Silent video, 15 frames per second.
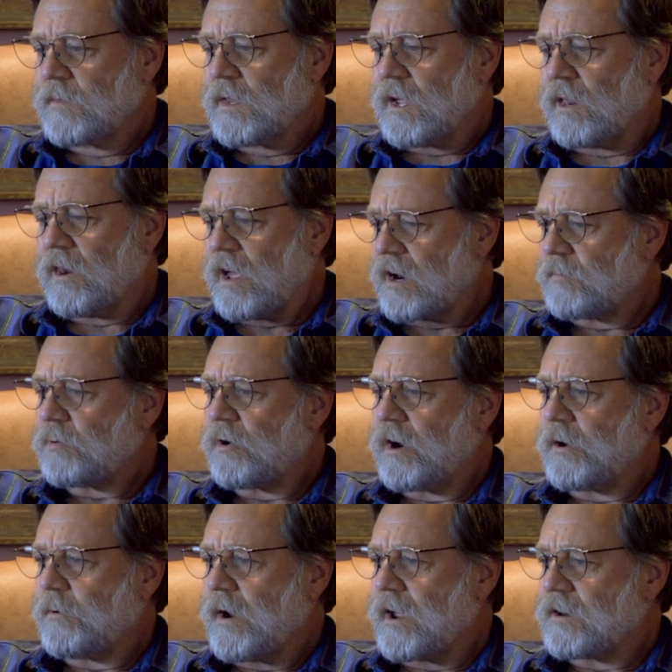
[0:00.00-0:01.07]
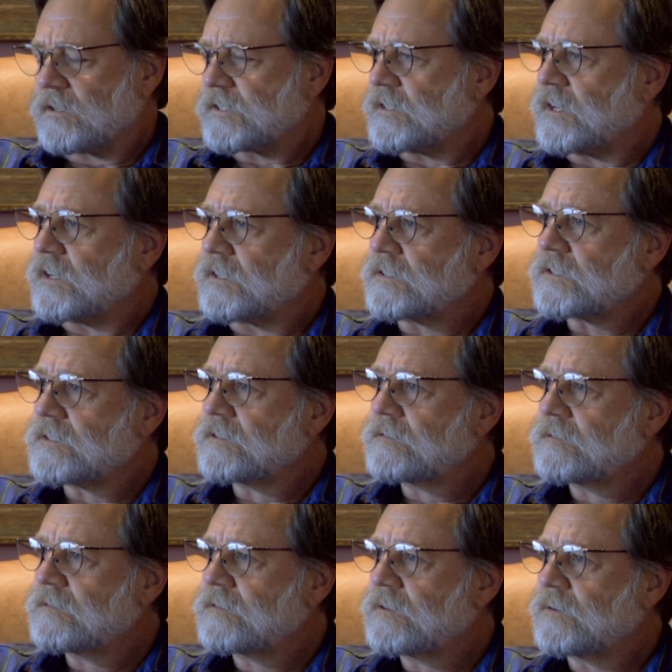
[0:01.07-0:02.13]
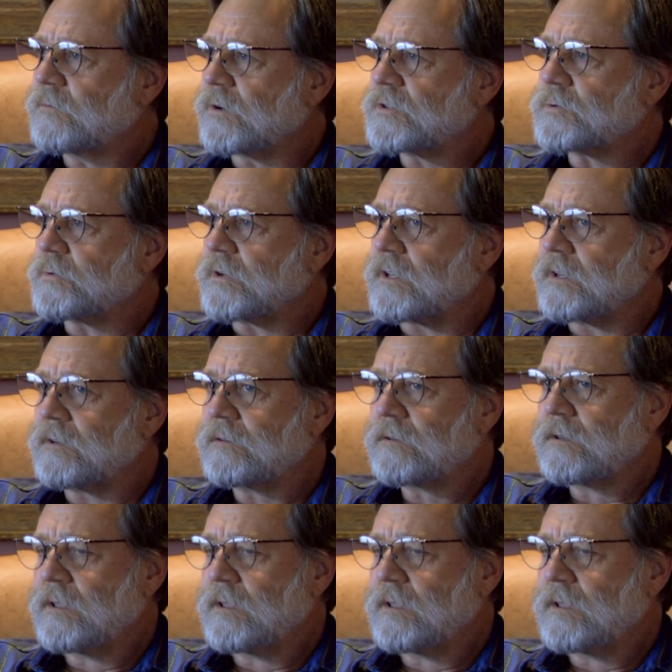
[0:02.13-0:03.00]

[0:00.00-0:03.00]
a lot of prairie rattlesnakes, which we've